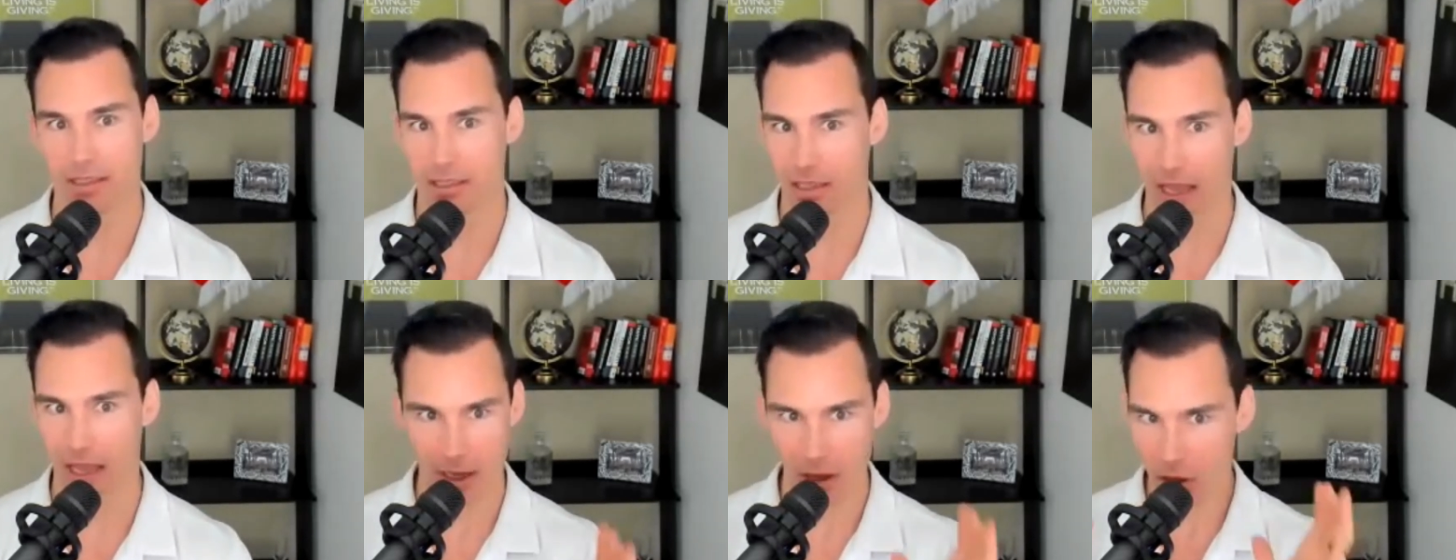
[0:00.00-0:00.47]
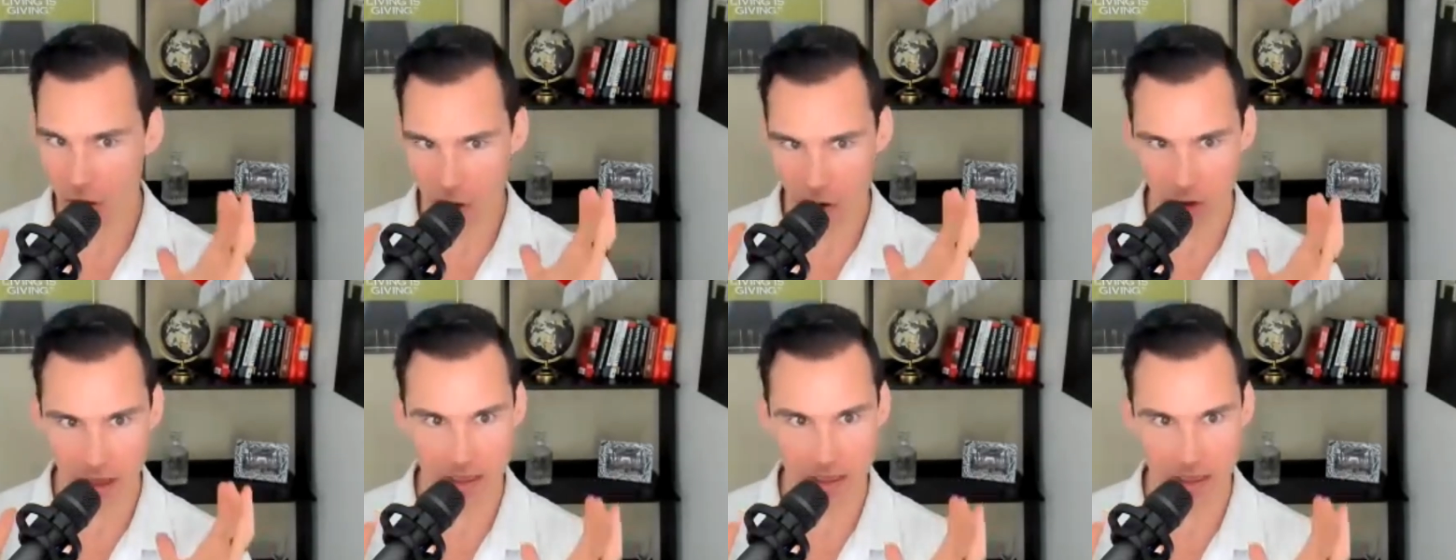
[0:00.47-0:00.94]
that is. Like
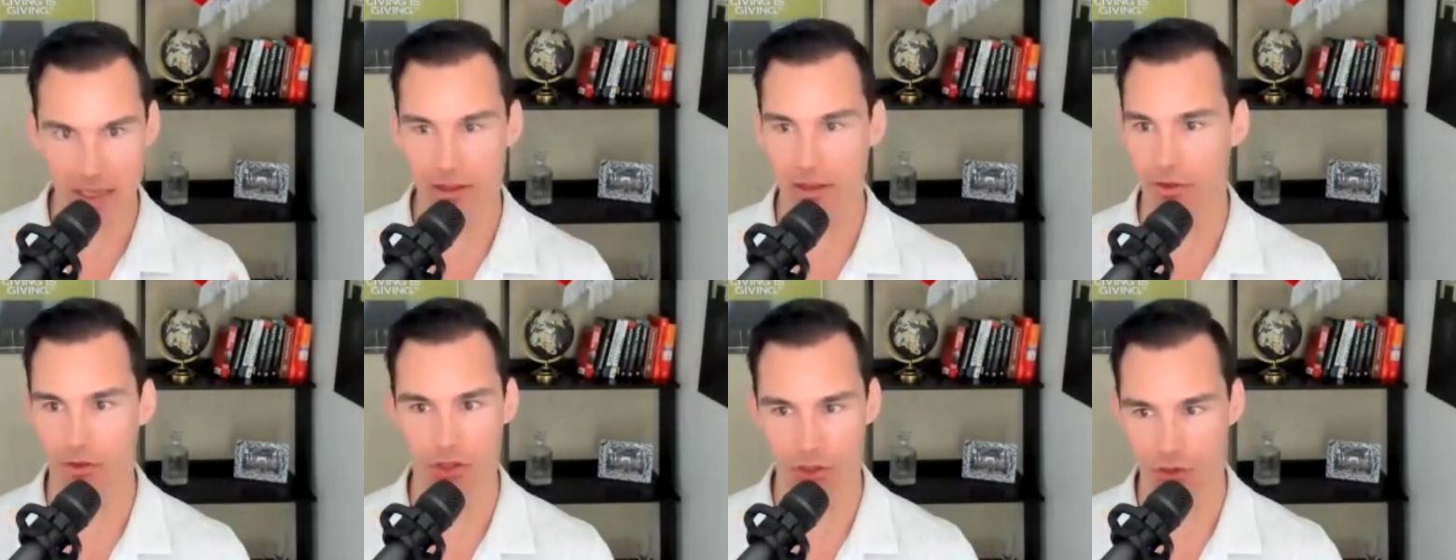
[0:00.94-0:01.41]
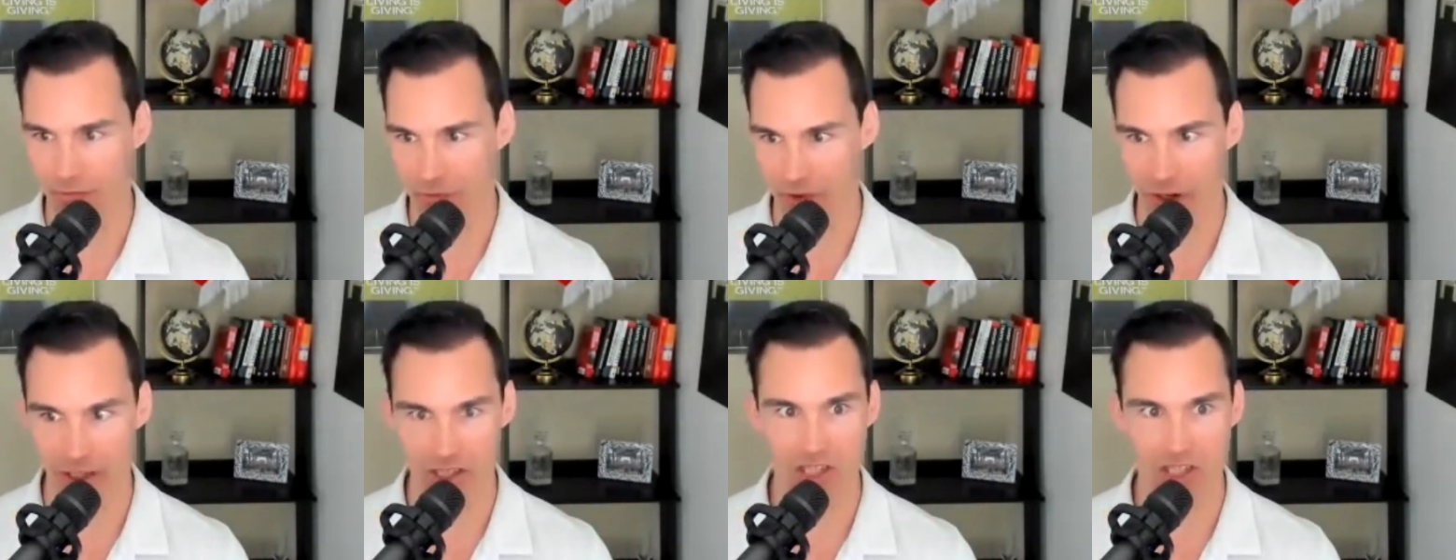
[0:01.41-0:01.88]
it just
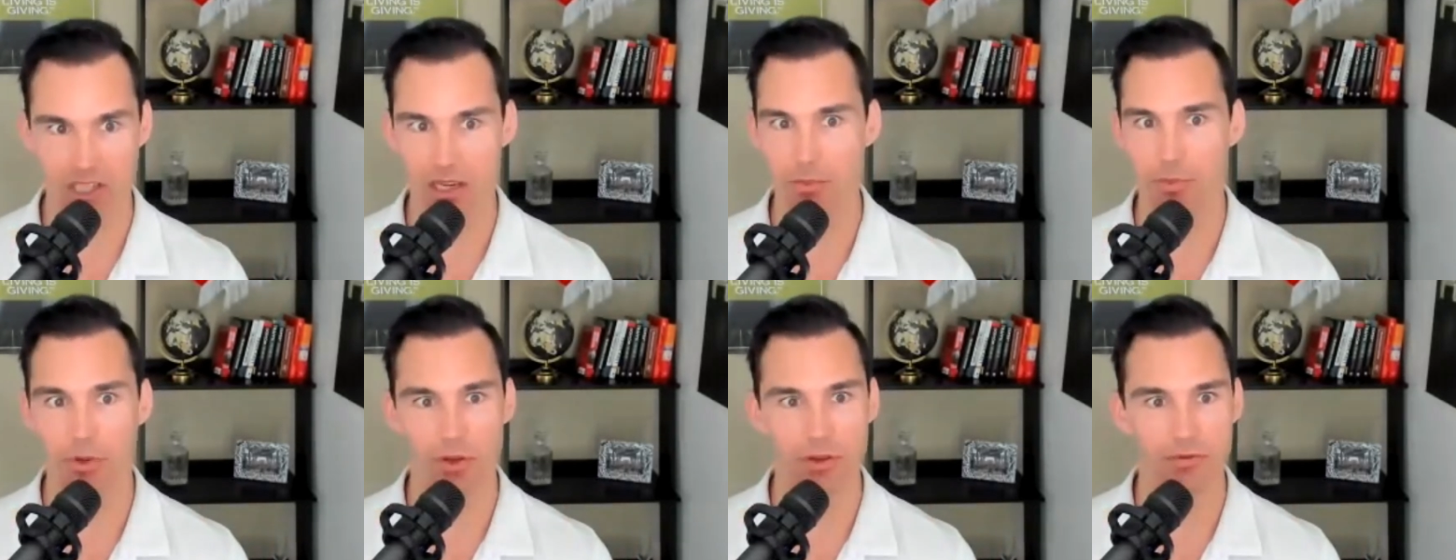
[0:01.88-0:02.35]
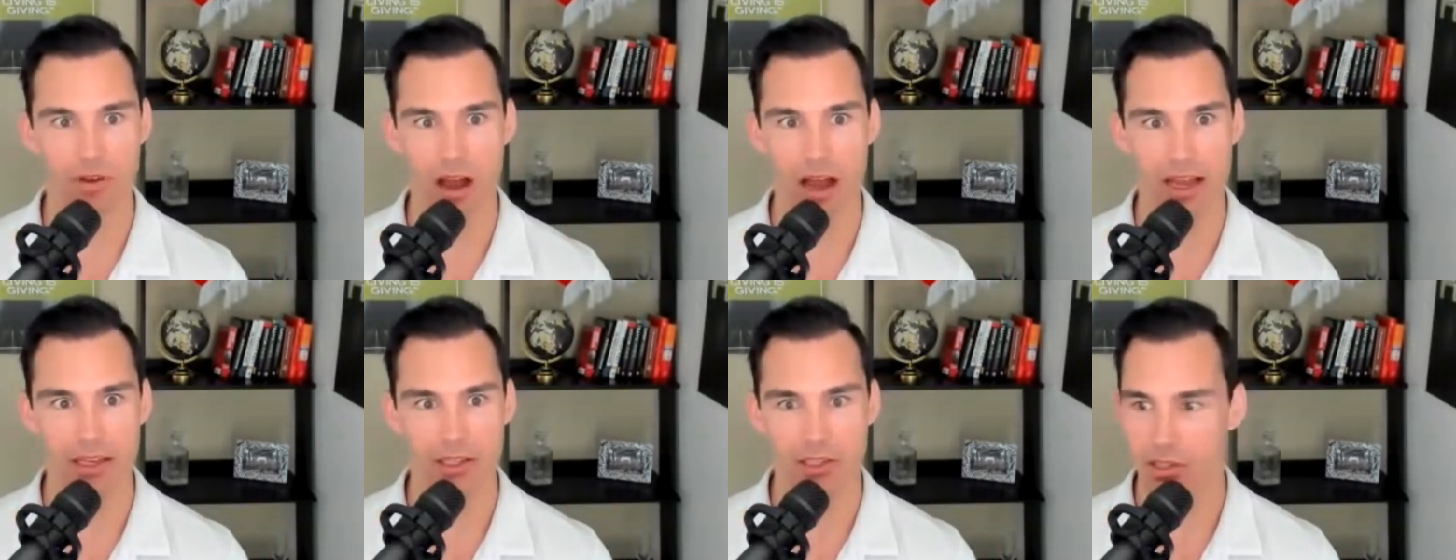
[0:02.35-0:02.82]
very simple
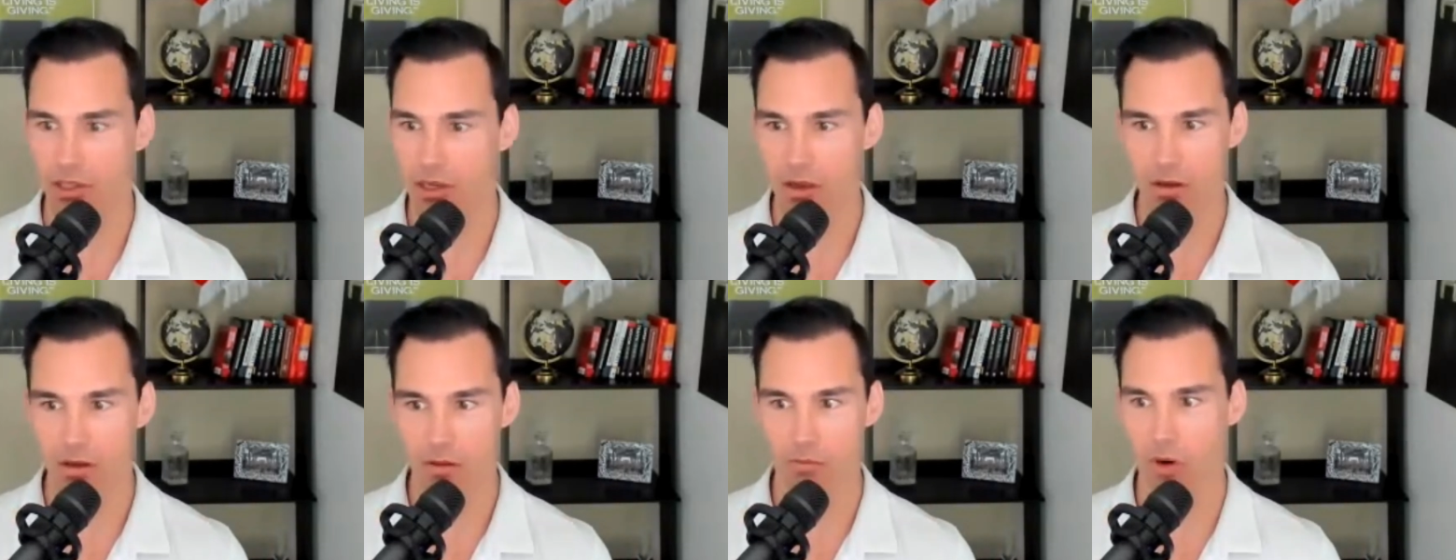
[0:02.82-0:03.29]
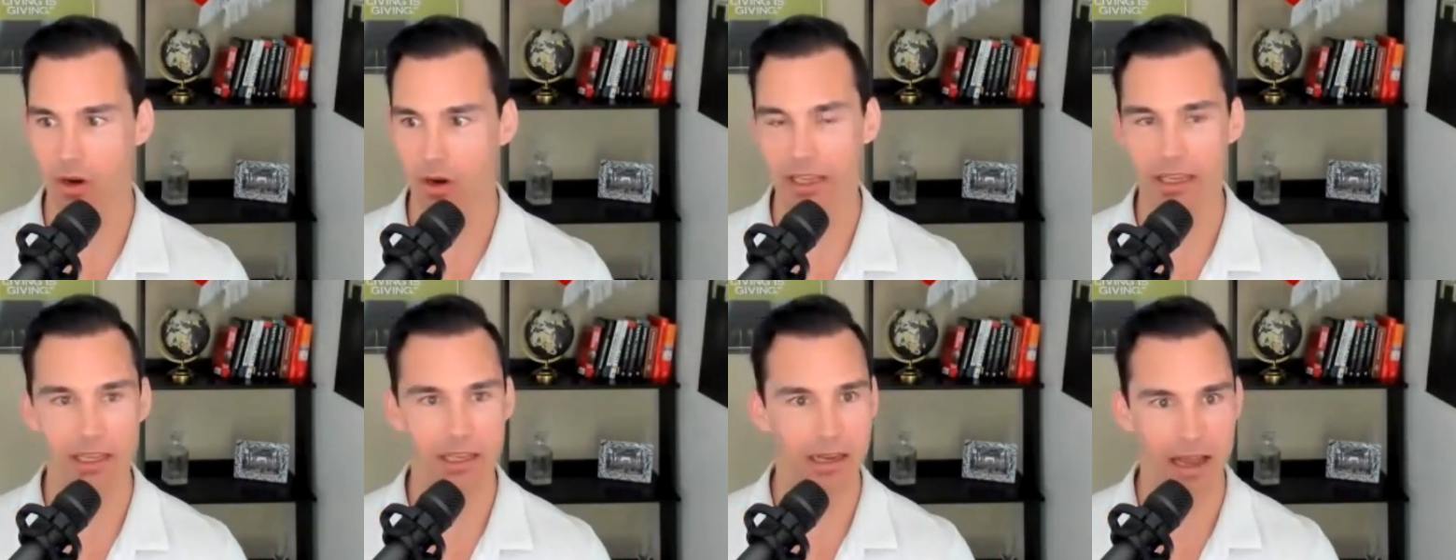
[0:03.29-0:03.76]
advice,
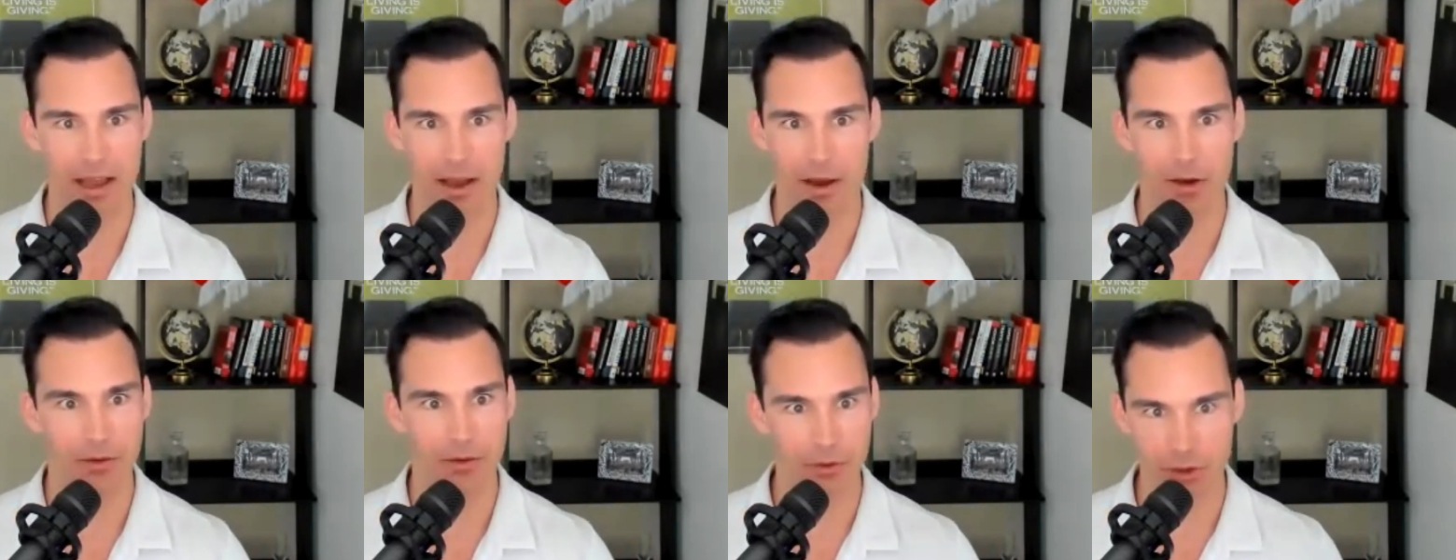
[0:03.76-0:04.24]
breaking it down.